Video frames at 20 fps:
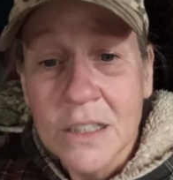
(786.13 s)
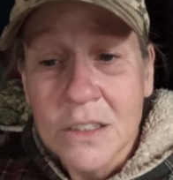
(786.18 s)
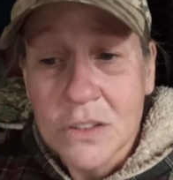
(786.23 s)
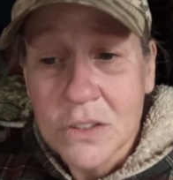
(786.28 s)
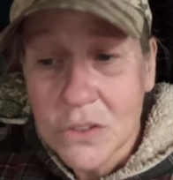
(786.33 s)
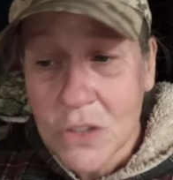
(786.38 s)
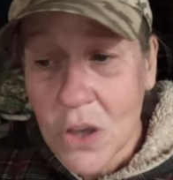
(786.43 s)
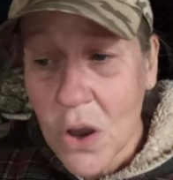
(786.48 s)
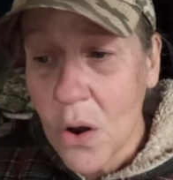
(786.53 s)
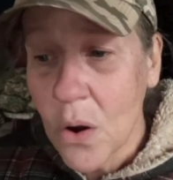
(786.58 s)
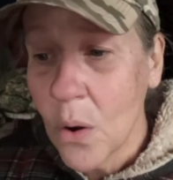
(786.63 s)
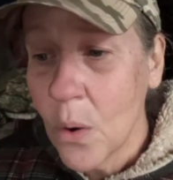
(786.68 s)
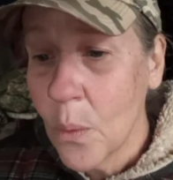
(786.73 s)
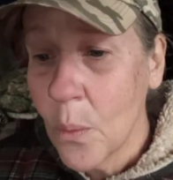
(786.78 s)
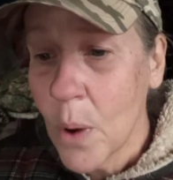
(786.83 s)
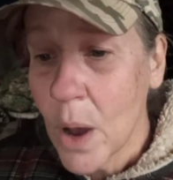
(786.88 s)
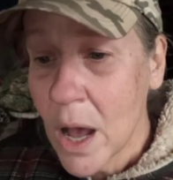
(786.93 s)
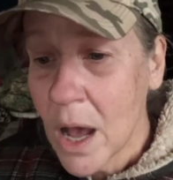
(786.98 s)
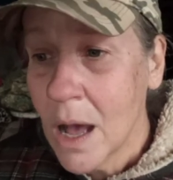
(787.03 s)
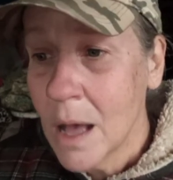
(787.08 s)

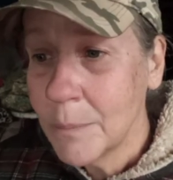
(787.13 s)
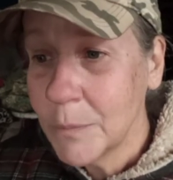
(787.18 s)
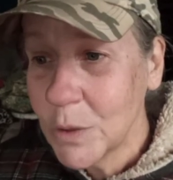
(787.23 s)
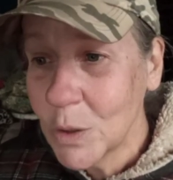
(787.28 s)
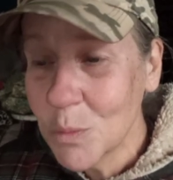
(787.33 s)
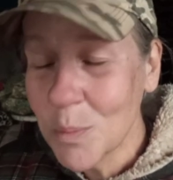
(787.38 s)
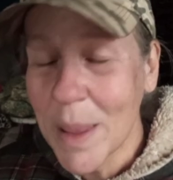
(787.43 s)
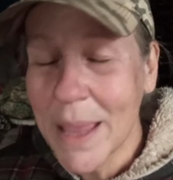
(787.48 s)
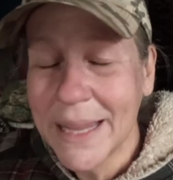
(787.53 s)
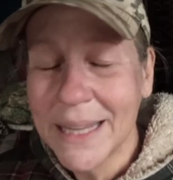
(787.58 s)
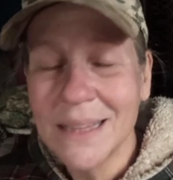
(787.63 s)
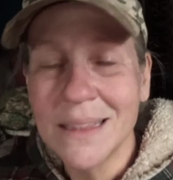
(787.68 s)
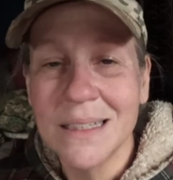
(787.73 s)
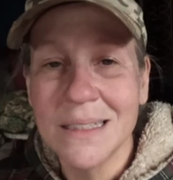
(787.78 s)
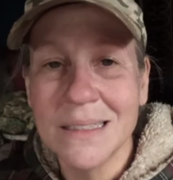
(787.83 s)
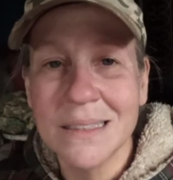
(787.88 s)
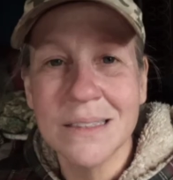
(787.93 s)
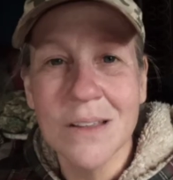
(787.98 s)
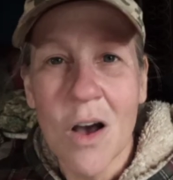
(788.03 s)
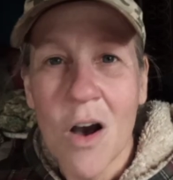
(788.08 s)
So um, you're making
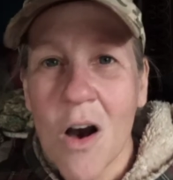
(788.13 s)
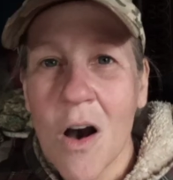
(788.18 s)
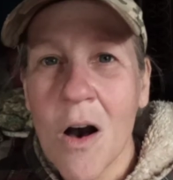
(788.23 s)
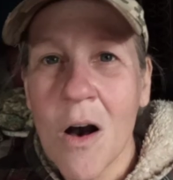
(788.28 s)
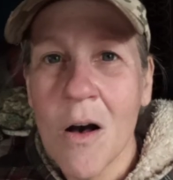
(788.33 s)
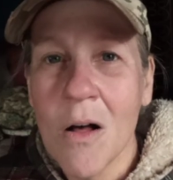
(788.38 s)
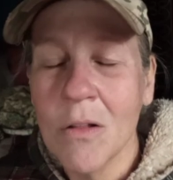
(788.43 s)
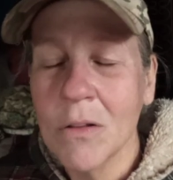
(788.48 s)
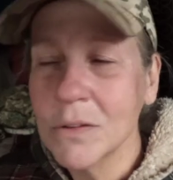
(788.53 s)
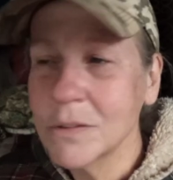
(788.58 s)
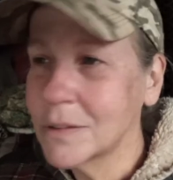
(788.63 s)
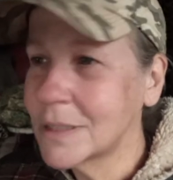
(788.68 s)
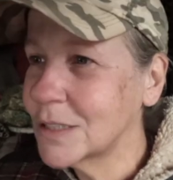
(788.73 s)
this all,